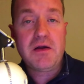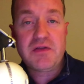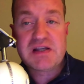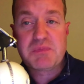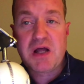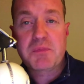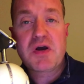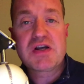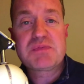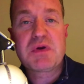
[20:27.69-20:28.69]
this blog
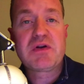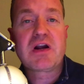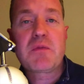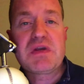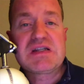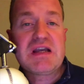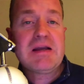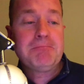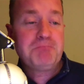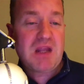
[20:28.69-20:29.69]
post, but you're going to be
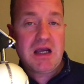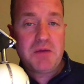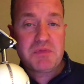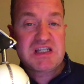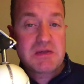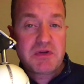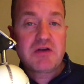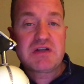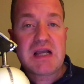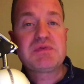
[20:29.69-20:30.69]
seeing
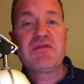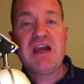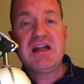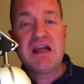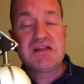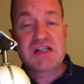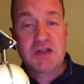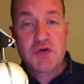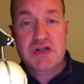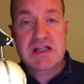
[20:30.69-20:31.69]
similar types of end-to-end
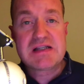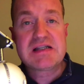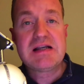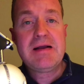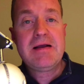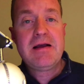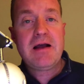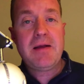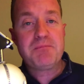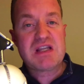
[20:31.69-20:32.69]
solutions,
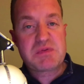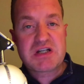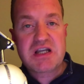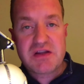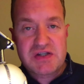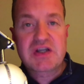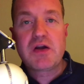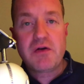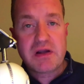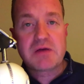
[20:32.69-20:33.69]
especially in the
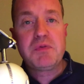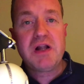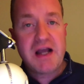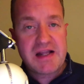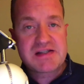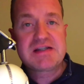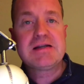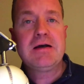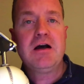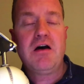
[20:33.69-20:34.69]
security and
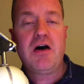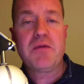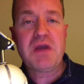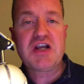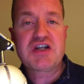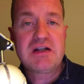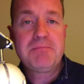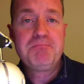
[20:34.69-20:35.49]
compliance automation